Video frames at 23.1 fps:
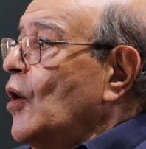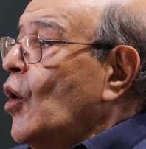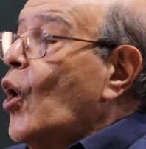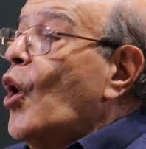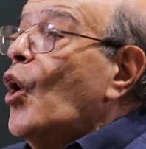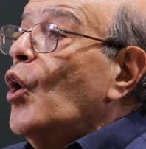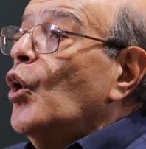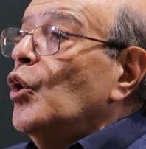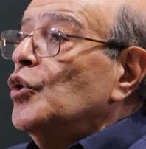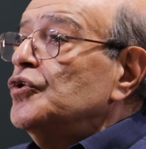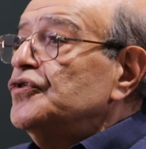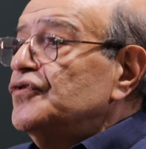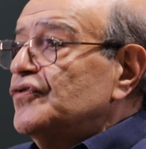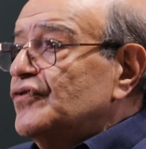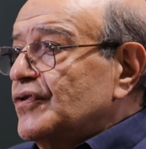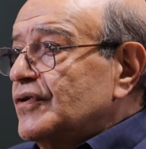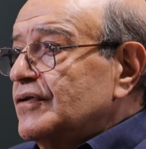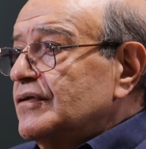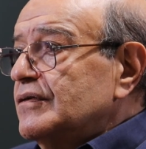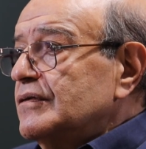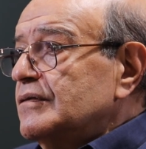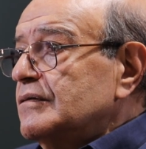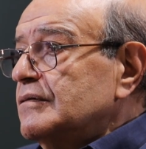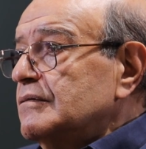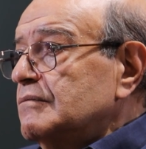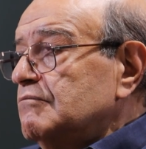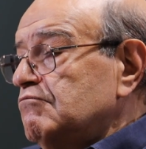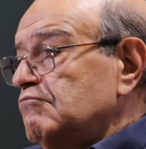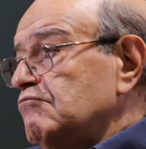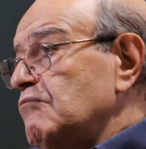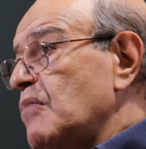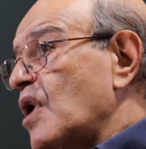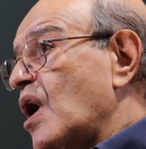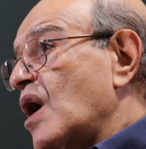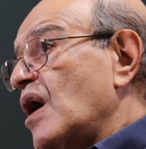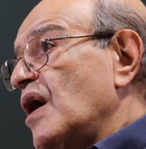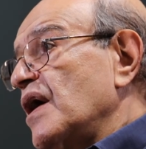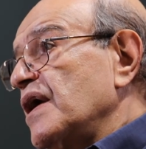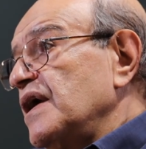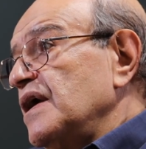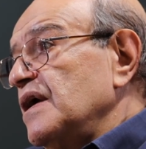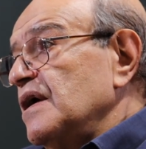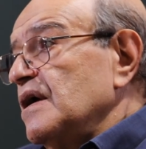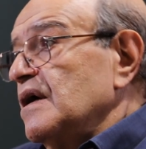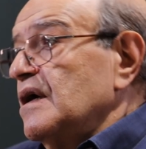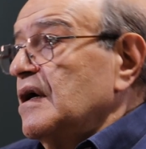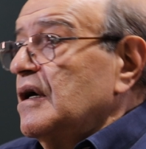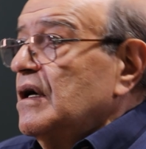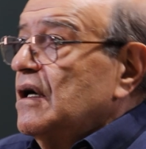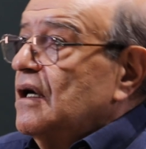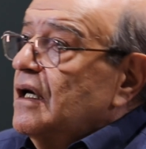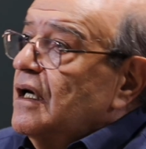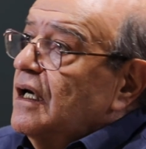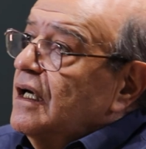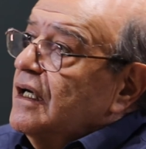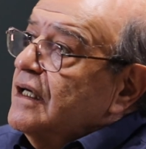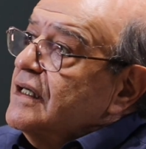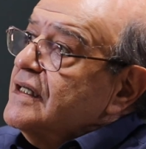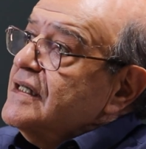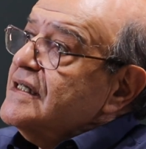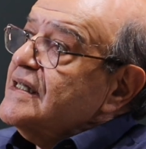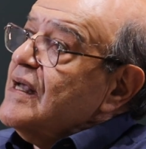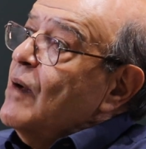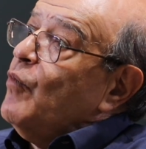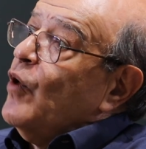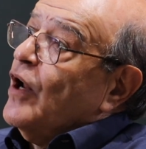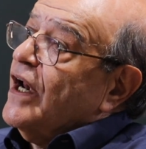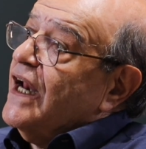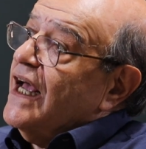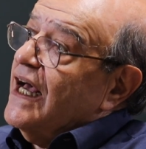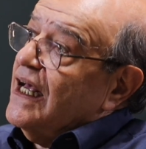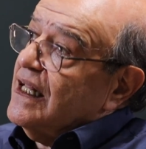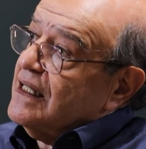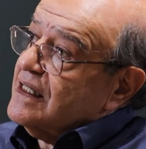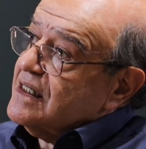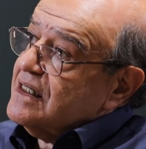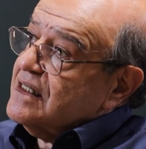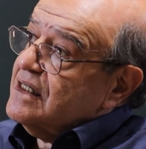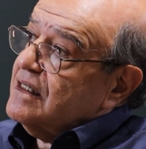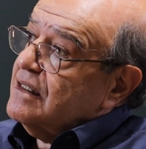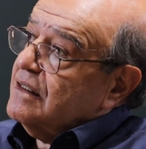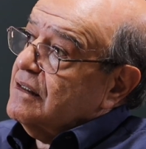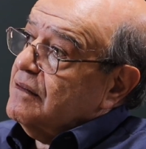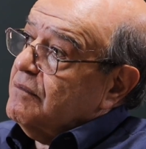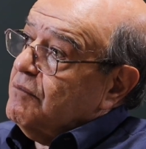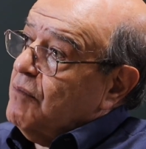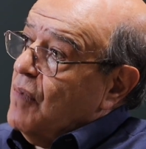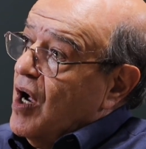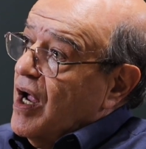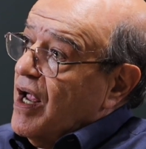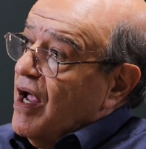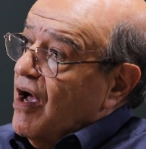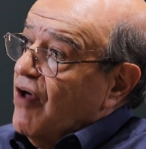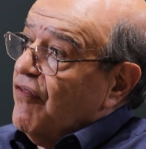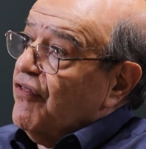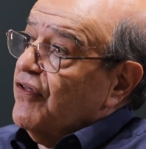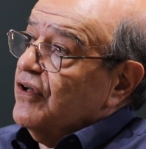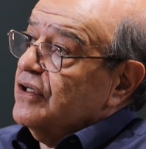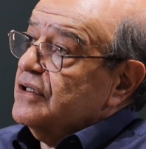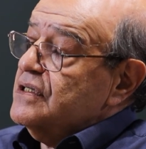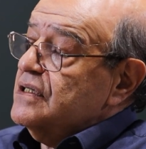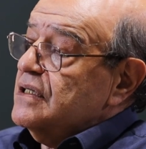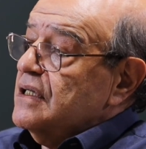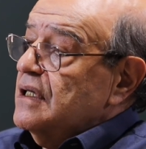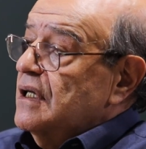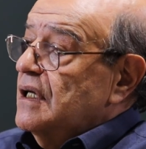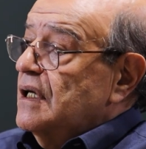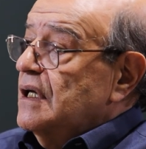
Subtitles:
owned by someone else, by others.